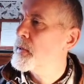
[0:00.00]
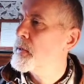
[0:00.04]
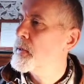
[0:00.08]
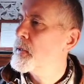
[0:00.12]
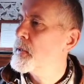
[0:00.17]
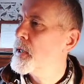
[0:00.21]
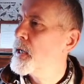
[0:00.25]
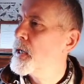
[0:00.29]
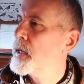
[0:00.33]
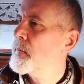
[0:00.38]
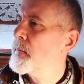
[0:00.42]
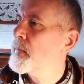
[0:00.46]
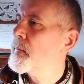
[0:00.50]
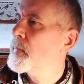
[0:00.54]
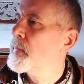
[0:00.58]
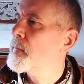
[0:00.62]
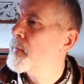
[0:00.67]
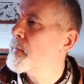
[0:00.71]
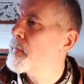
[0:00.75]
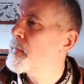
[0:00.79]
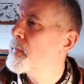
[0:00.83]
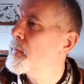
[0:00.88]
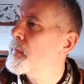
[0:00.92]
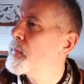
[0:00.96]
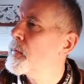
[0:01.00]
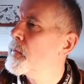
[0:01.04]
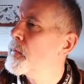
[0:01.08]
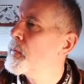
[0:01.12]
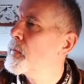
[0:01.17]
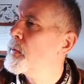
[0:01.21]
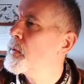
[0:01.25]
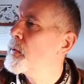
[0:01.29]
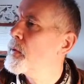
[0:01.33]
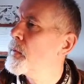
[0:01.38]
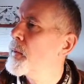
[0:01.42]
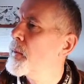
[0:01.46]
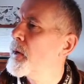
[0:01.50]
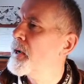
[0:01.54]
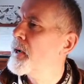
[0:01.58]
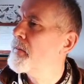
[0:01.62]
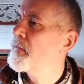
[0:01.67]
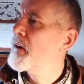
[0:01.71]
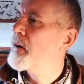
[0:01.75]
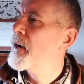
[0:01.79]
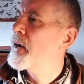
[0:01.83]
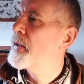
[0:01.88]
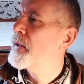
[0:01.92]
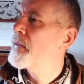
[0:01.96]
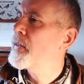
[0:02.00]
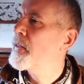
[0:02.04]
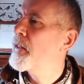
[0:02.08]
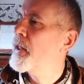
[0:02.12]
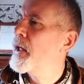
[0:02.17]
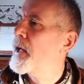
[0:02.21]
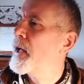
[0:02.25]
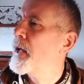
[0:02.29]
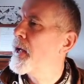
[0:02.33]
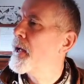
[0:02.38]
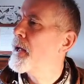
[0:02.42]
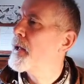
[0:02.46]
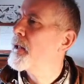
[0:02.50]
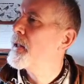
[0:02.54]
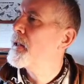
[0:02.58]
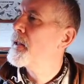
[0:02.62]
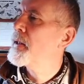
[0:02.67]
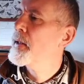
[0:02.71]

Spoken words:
yeah, all the way around there.